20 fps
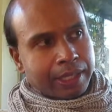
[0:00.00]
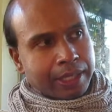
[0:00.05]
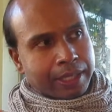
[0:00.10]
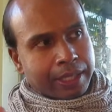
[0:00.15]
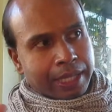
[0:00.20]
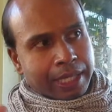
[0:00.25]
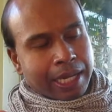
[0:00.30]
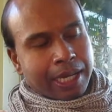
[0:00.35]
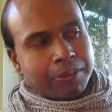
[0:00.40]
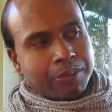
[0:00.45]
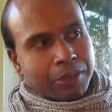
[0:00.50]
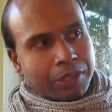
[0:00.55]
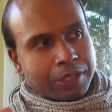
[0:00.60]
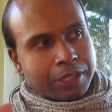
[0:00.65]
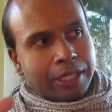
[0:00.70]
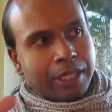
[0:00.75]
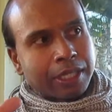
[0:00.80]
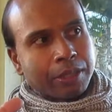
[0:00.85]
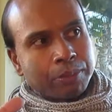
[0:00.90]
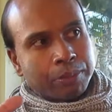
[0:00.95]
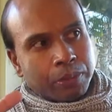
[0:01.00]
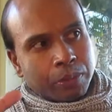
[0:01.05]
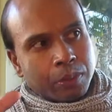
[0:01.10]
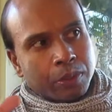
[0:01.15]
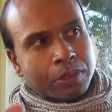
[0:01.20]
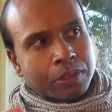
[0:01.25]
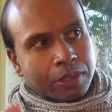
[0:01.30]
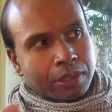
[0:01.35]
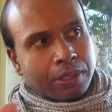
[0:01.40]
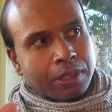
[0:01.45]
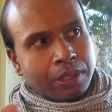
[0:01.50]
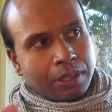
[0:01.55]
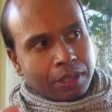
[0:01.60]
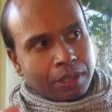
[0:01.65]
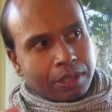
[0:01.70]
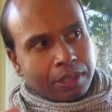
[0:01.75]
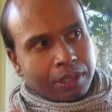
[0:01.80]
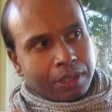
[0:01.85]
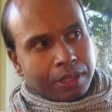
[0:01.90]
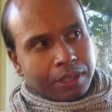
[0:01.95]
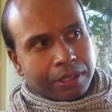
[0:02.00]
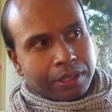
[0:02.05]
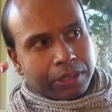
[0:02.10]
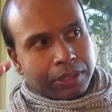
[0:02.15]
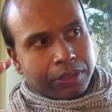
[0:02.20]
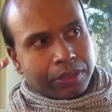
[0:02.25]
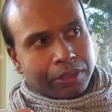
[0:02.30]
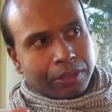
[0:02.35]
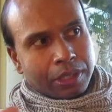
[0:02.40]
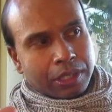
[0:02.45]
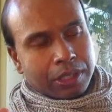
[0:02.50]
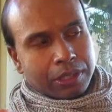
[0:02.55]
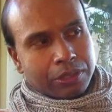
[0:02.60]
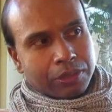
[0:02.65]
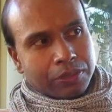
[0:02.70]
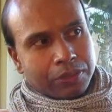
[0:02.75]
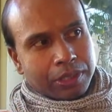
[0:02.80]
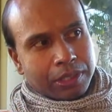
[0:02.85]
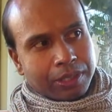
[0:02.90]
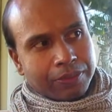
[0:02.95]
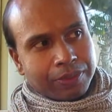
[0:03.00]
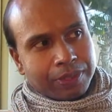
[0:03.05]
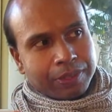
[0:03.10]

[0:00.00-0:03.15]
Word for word: that the camera is like a portal to a larger audience.